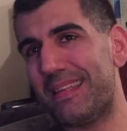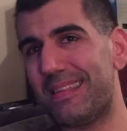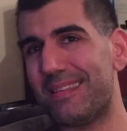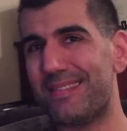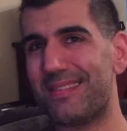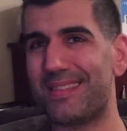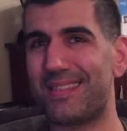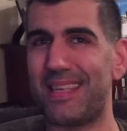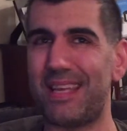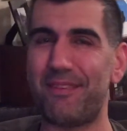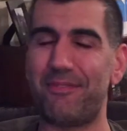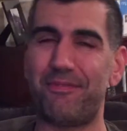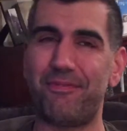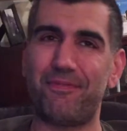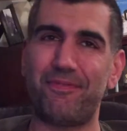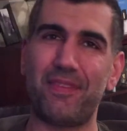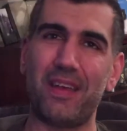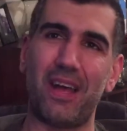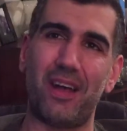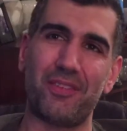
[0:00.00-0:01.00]
it
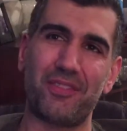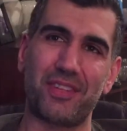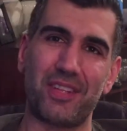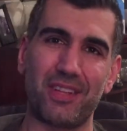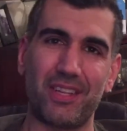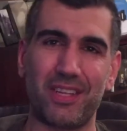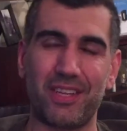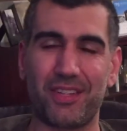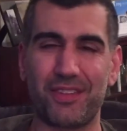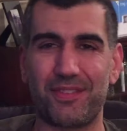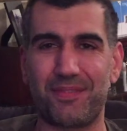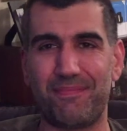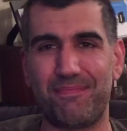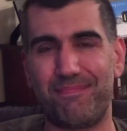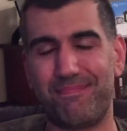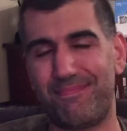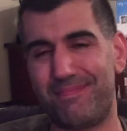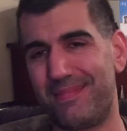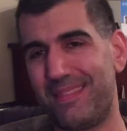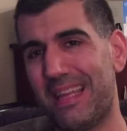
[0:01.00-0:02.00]
felt a little,
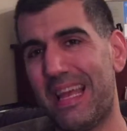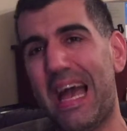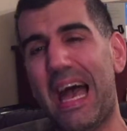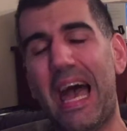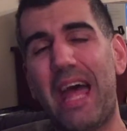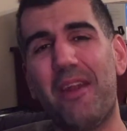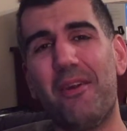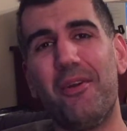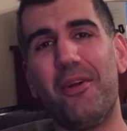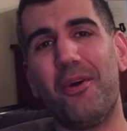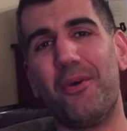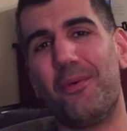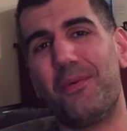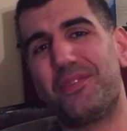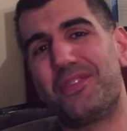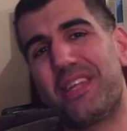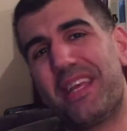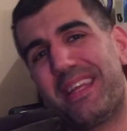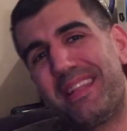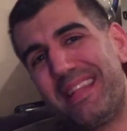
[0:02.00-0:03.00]
I don't know. It
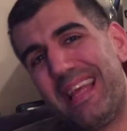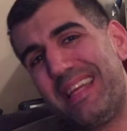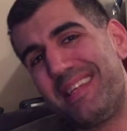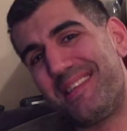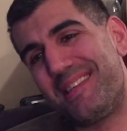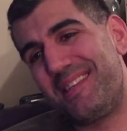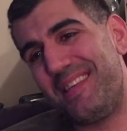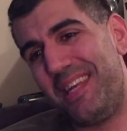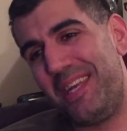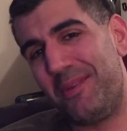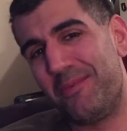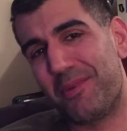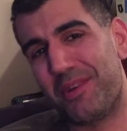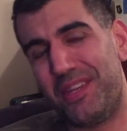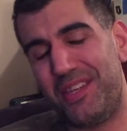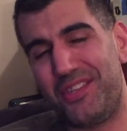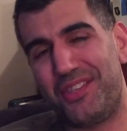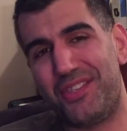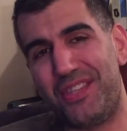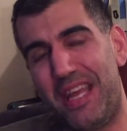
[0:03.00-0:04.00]
was like that scene where
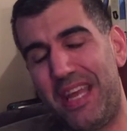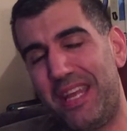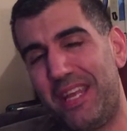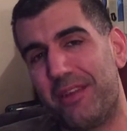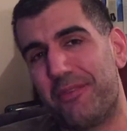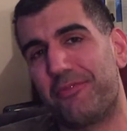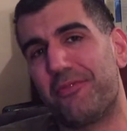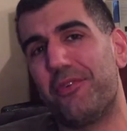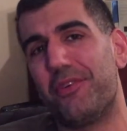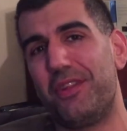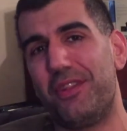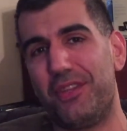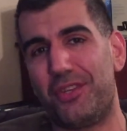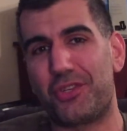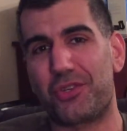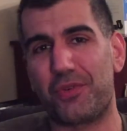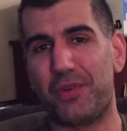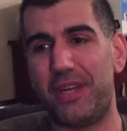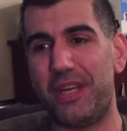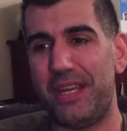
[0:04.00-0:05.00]
he's standing in front of the
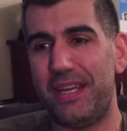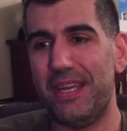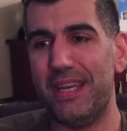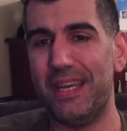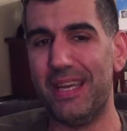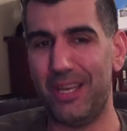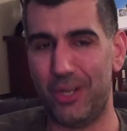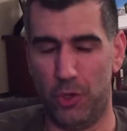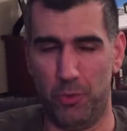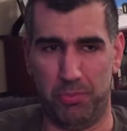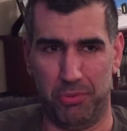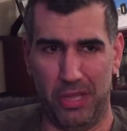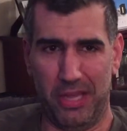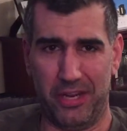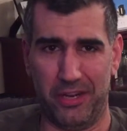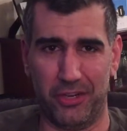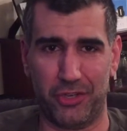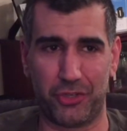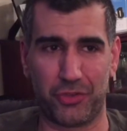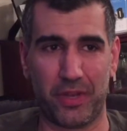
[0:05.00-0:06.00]
tree. Who
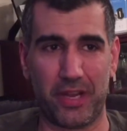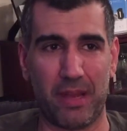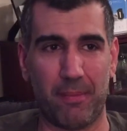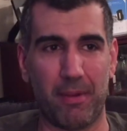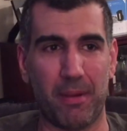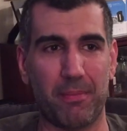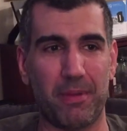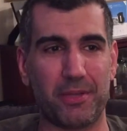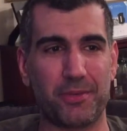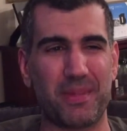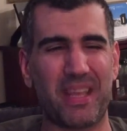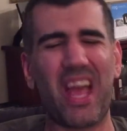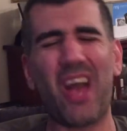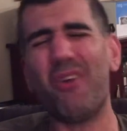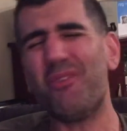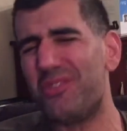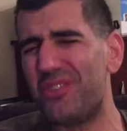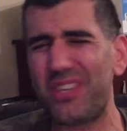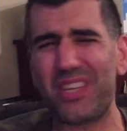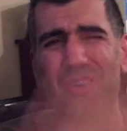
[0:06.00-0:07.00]
planted a tree on my bridge? I'm like,
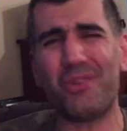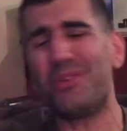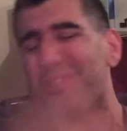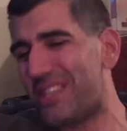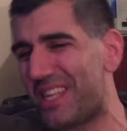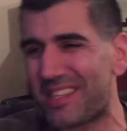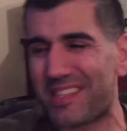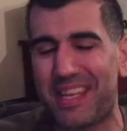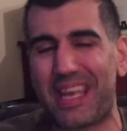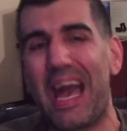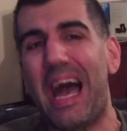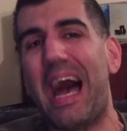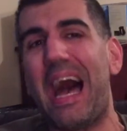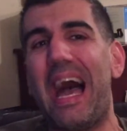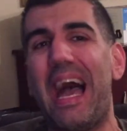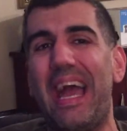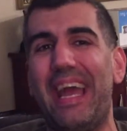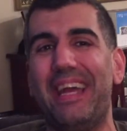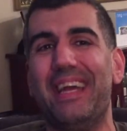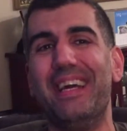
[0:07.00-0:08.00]
who's this
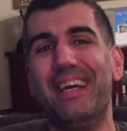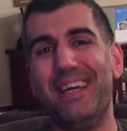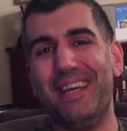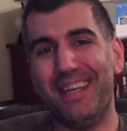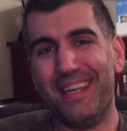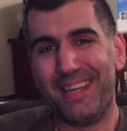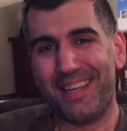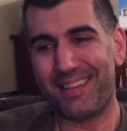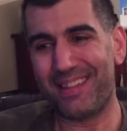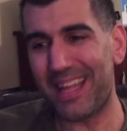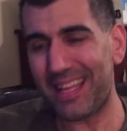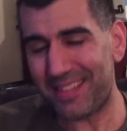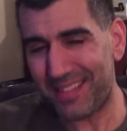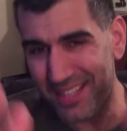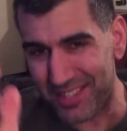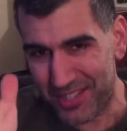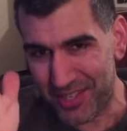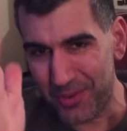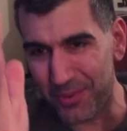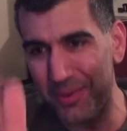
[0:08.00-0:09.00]
guy? Let
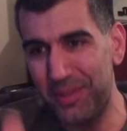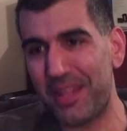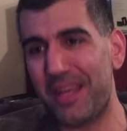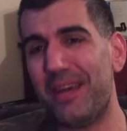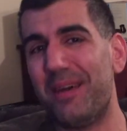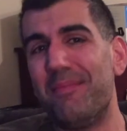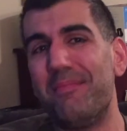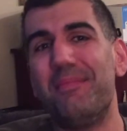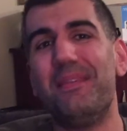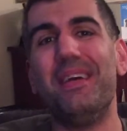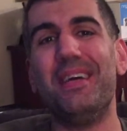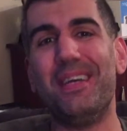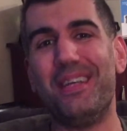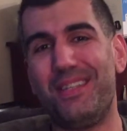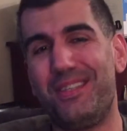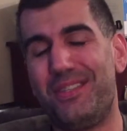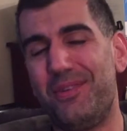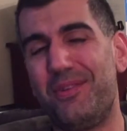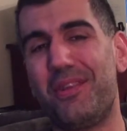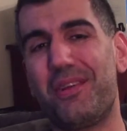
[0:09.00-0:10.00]
the two of them
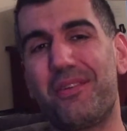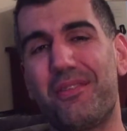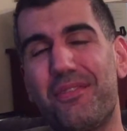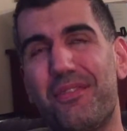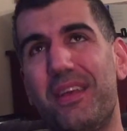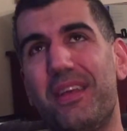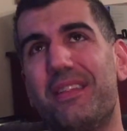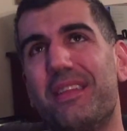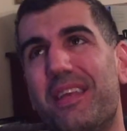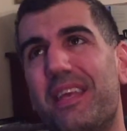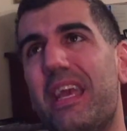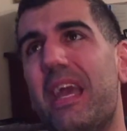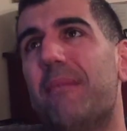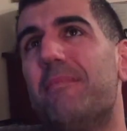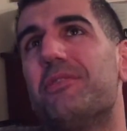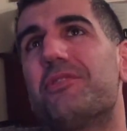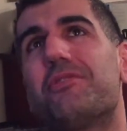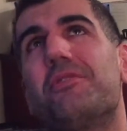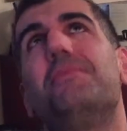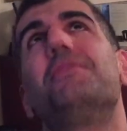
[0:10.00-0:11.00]
do their thing. The
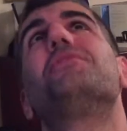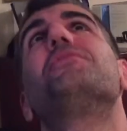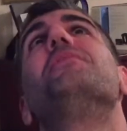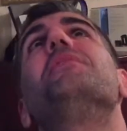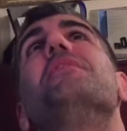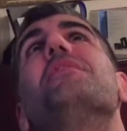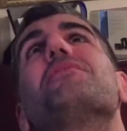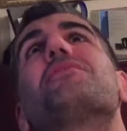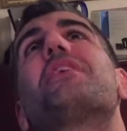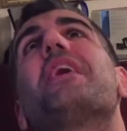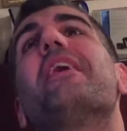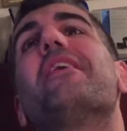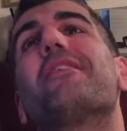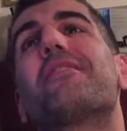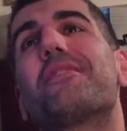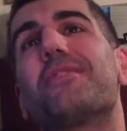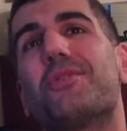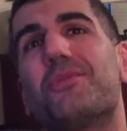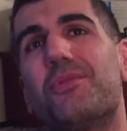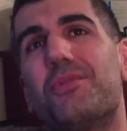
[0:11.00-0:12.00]
chemistry between those
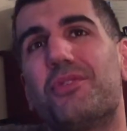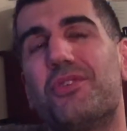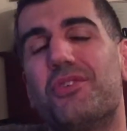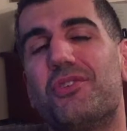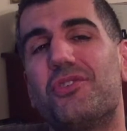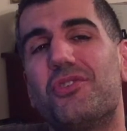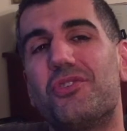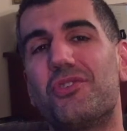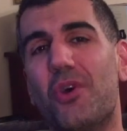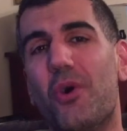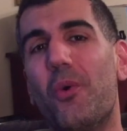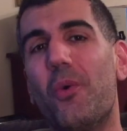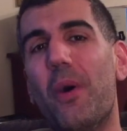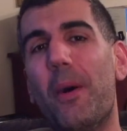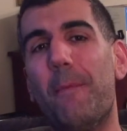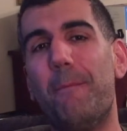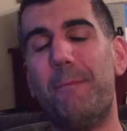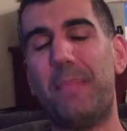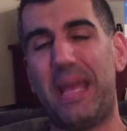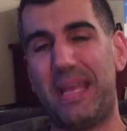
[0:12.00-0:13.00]
characters was just so
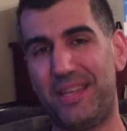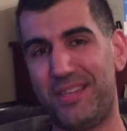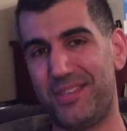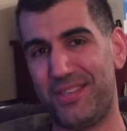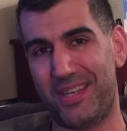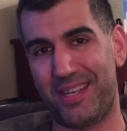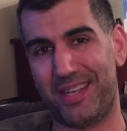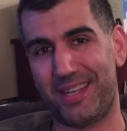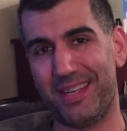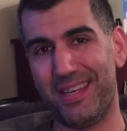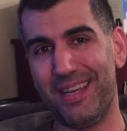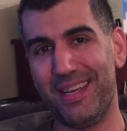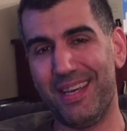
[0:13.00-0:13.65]
amazing.